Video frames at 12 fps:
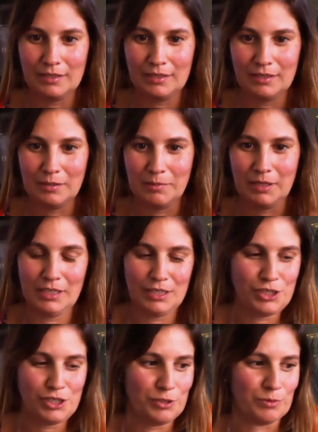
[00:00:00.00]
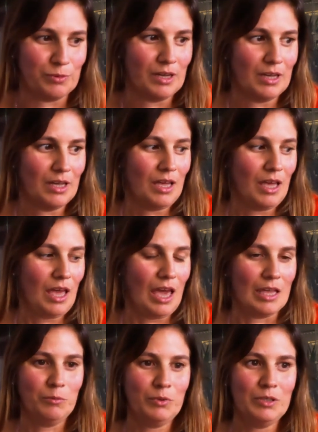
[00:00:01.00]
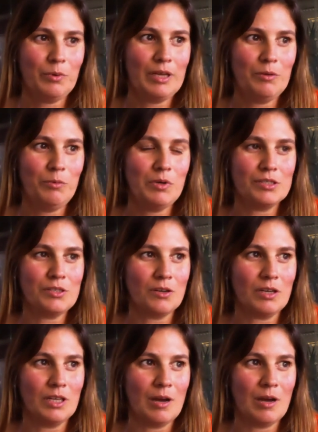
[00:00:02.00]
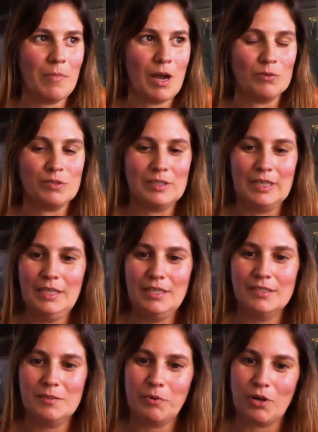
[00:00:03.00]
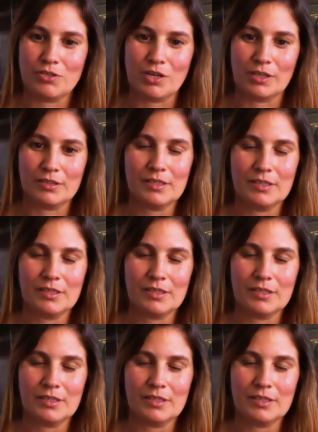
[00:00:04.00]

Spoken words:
issue. And when we are talking about LEED projects,